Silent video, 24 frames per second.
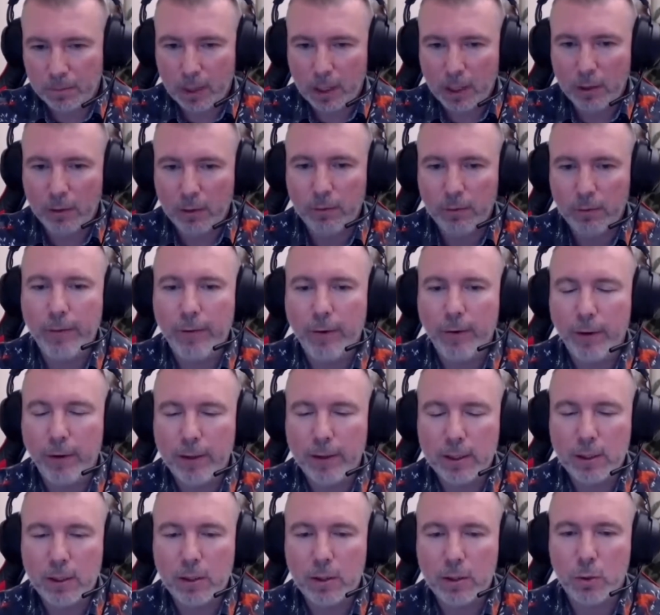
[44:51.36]
Refer
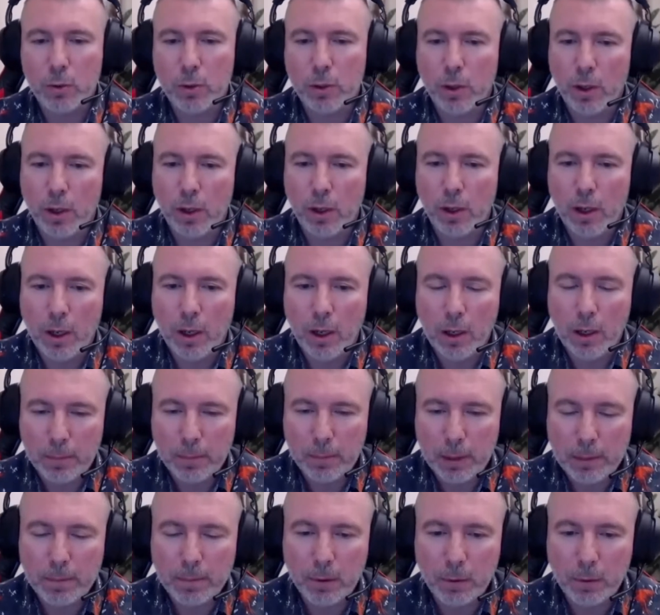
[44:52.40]
it to your
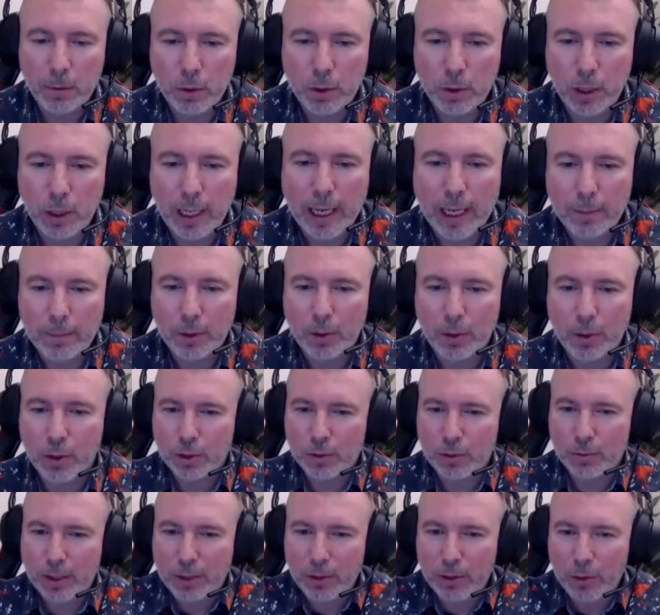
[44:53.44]
people who you like,
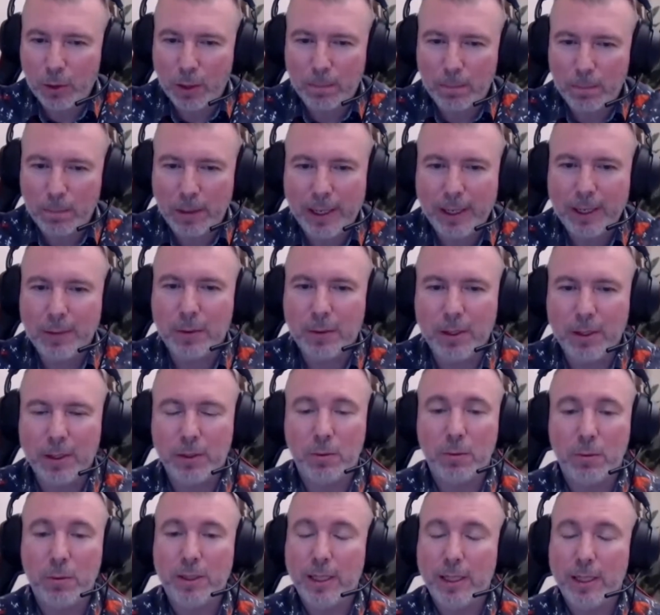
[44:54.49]
because when you are playing with
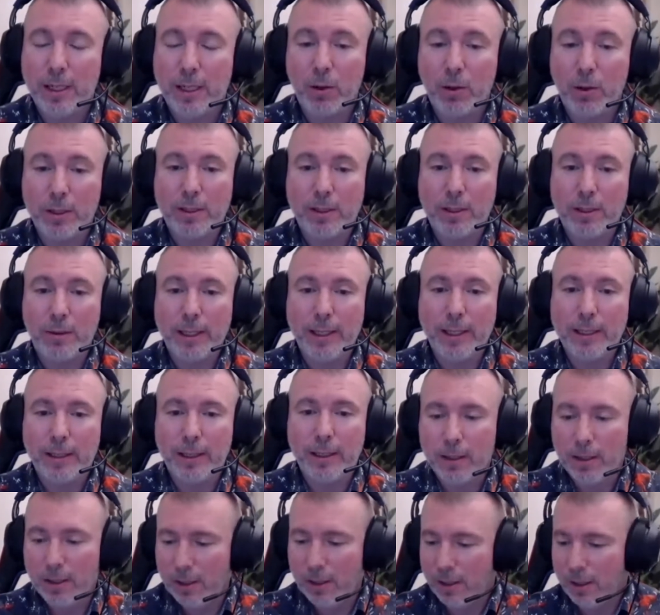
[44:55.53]
it, you will think, oh, that's
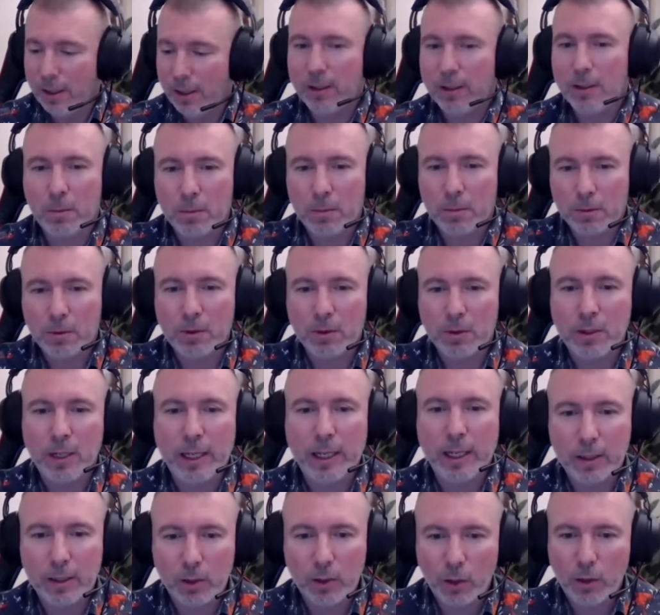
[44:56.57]
crazy.
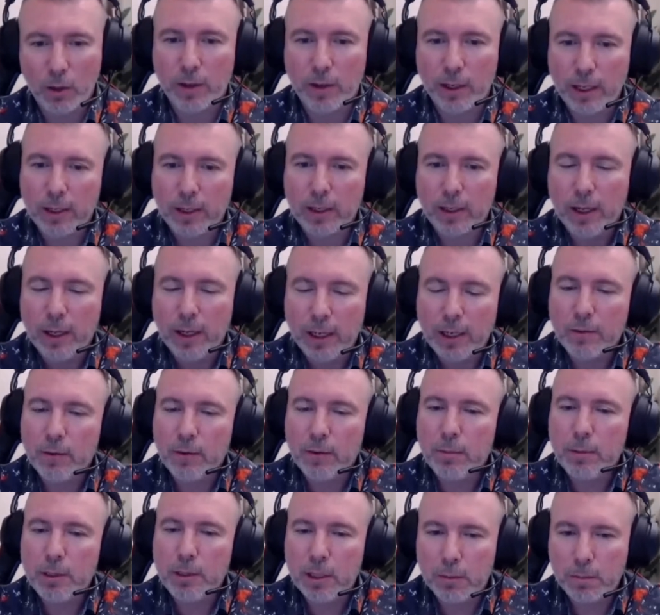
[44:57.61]
Click it over. It
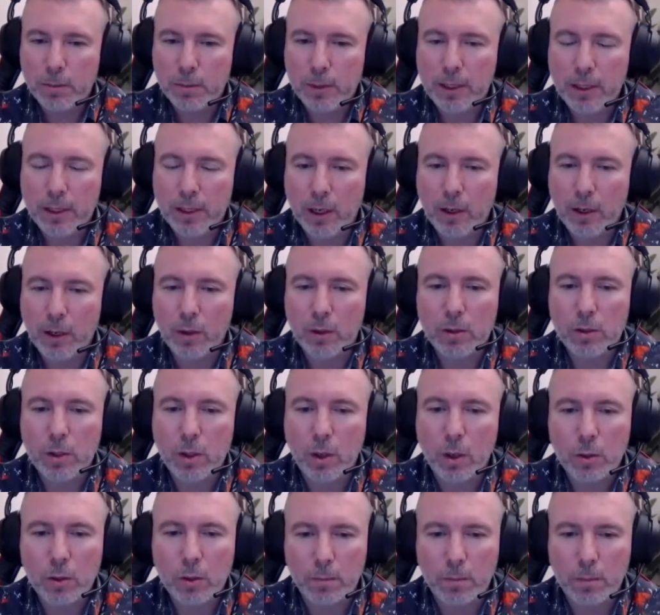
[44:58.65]
will be spreading out
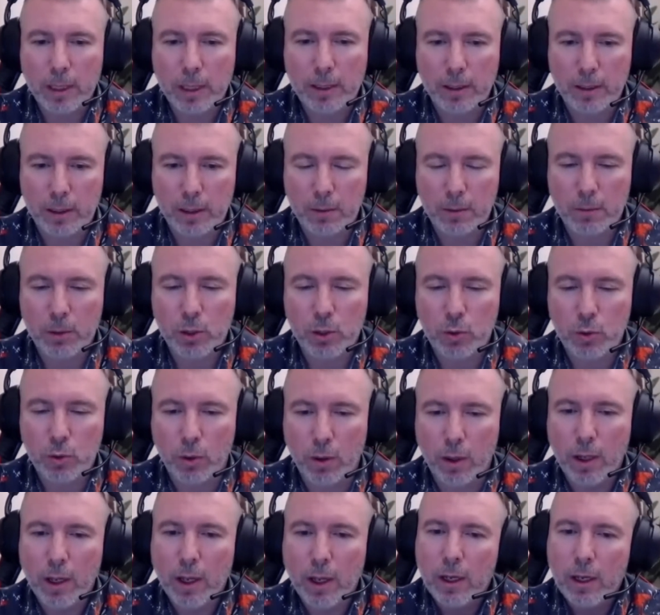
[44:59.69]
automatically, be
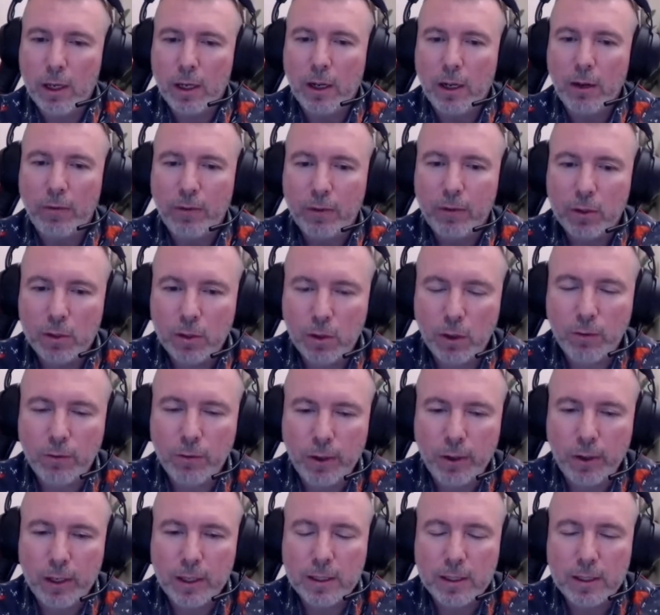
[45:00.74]
sure. If the
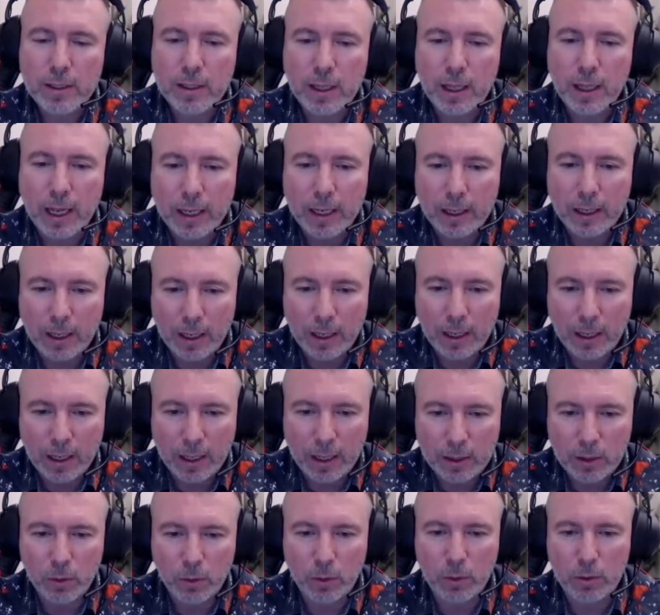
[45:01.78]
software is like
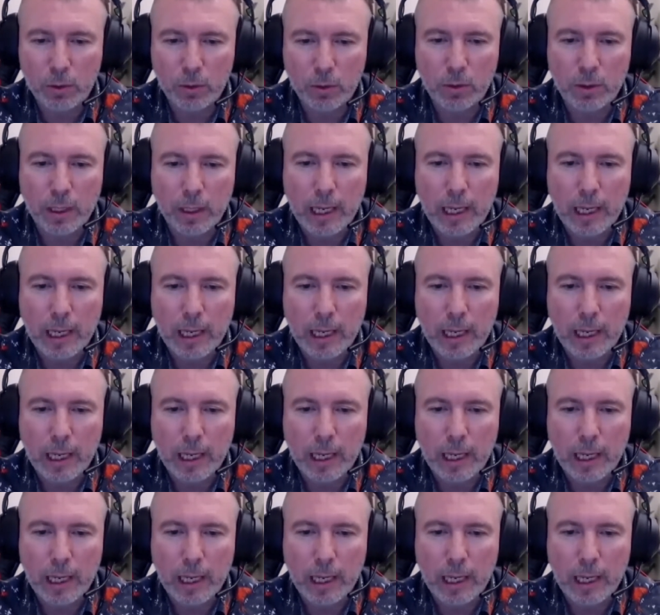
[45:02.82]
I told you, the